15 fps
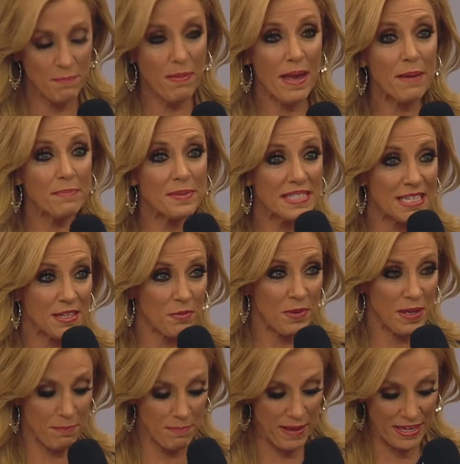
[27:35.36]
Pepsi
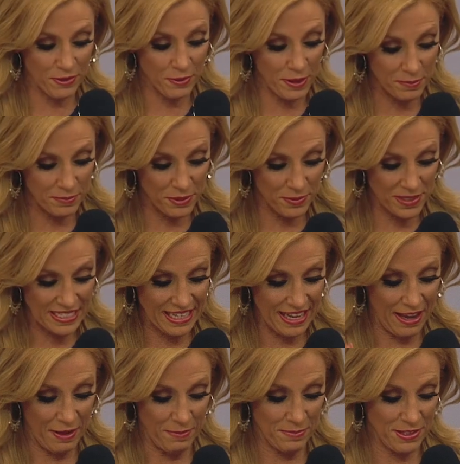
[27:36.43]
went bankrupt three
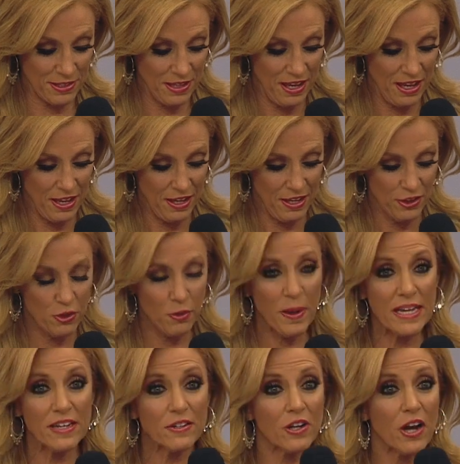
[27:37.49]
times.
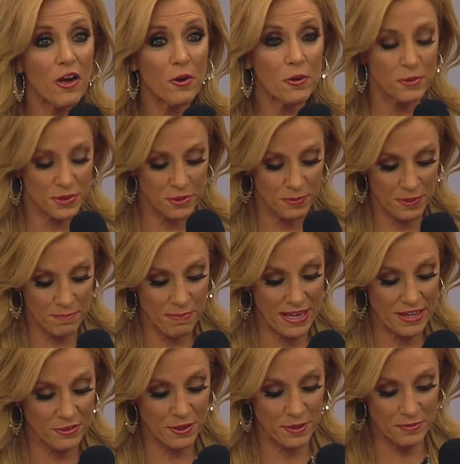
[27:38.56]
Quaker Oats went
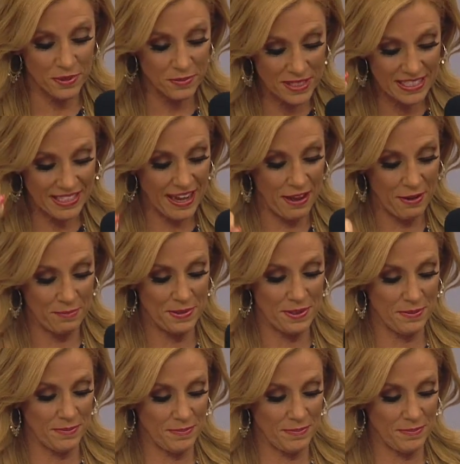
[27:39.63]
bankrupt three times.